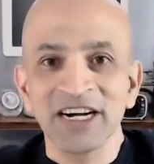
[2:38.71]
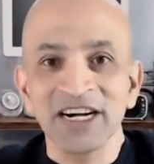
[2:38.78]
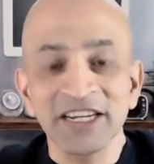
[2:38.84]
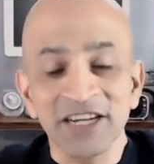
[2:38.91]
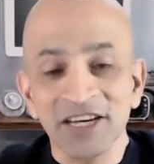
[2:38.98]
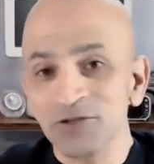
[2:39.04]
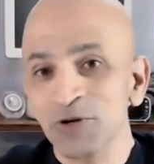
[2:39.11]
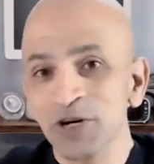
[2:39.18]

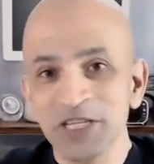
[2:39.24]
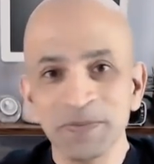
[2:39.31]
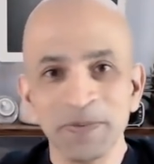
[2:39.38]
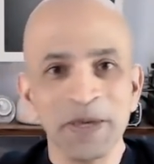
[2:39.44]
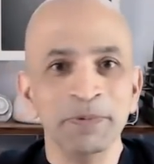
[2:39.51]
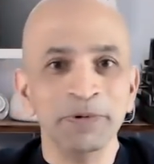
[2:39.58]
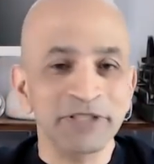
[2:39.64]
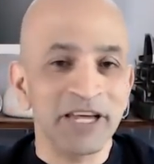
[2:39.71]
In other words,
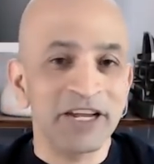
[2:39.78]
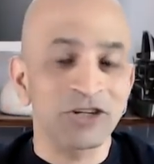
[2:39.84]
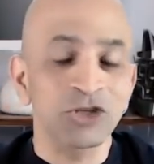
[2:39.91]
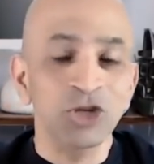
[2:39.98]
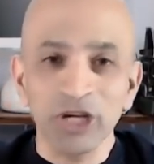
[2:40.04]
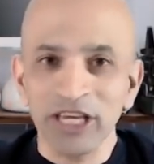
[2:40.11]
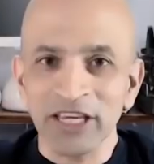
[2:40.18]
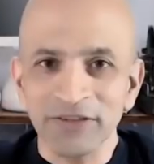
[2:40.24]
people that are
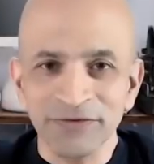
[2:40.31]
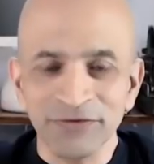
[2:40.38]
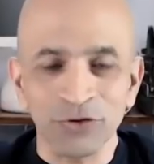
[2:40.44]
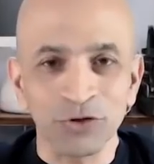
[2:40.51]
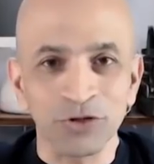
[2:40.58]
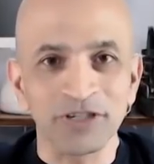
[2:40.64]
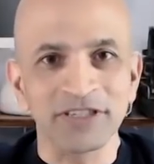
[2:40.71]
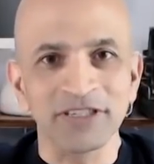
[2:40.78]
looking
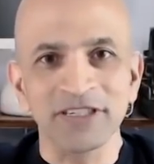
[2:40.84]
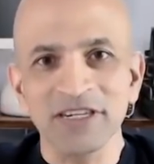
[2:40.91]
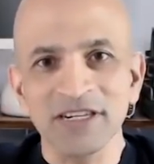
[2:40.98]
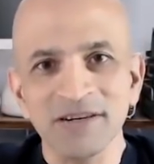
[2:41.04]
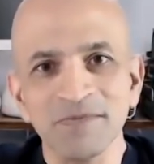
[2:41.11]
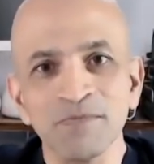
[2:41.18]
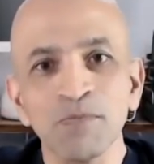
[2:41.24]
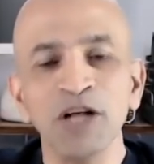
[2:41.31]

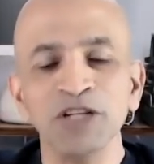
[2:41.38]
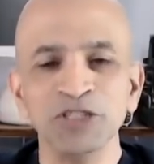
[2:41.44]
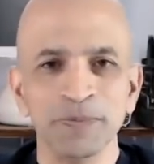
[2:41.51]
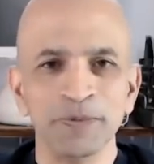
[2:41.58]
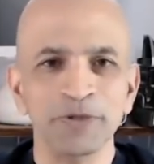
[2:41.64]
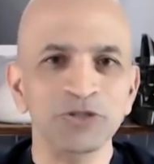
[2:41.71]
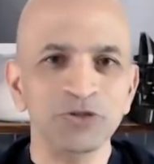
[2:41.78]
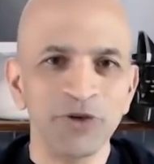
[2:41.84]
for
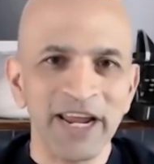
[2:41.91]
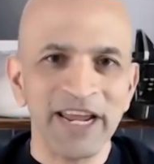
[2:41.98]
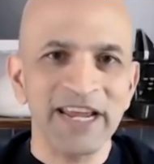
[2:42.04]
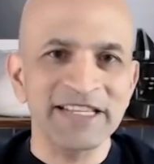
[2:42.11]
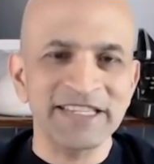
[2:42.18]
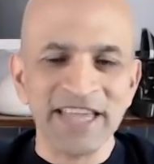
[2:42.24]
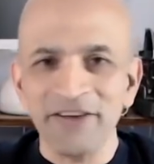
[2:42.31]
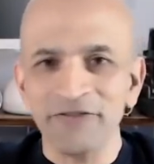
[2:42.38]
multiple
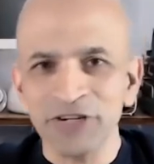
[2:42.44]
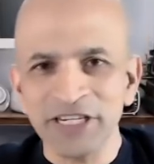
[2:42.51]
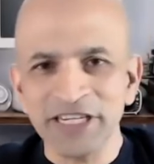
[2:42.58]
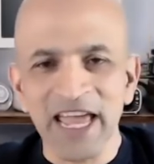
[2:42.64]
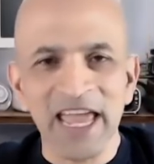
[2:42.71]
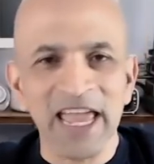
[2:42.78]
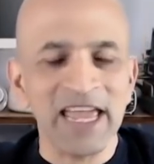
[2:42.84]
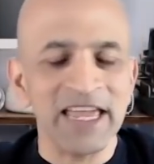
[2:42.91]
trades every
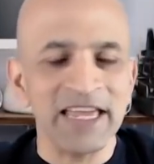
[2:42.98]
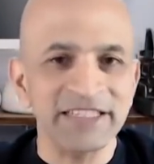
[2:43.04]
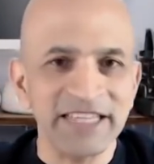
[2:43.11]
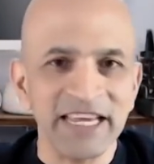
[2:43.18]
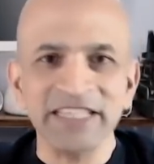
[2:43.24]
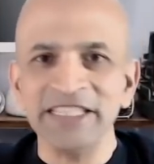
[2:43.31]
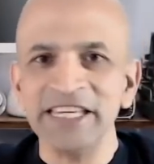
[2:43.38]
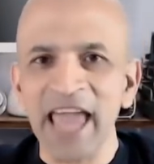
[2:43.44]
day,
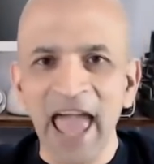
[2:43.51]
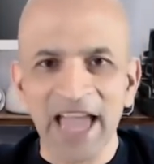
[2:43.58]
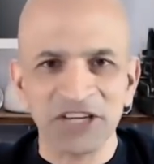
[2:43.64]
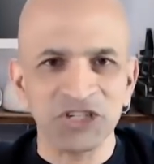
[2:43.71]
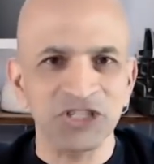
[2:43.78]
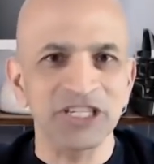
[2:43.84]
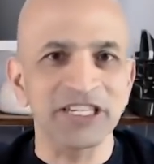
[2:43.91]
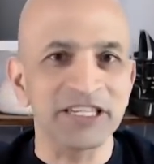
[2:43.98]
daily
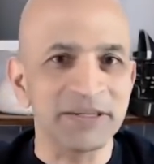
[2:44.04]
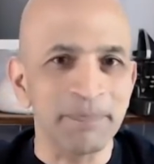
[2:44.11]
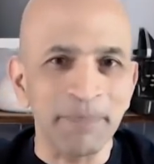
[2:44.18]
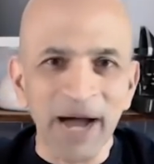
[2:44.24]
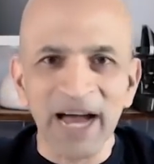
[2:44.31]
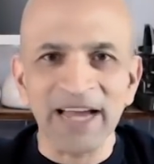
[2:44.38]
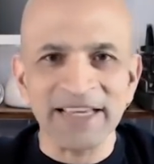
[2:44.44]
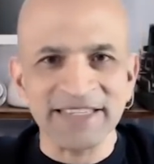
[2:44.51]
action,
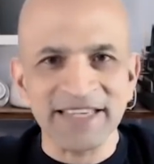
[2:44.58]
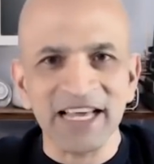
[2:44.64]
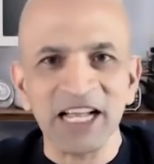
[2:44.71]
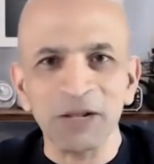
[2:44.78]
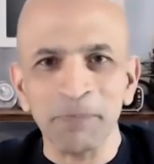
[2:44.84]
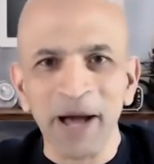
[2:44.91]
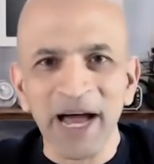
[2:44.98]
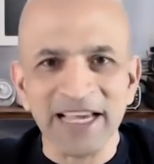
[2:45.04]
buy,
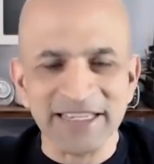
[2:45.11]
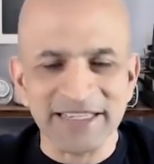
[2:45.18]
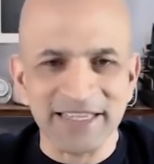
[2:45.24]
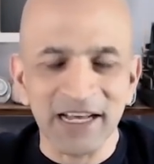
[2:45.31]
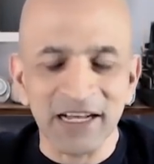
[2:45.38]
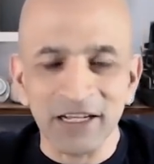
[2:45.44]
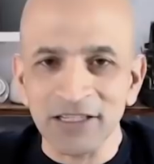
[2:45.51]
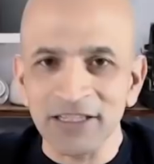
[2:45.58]

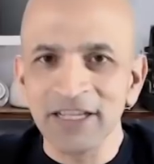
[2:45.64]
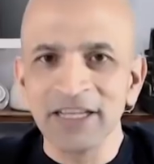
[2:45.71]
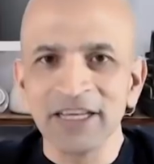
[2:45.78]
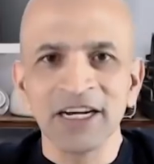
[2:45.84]
sell.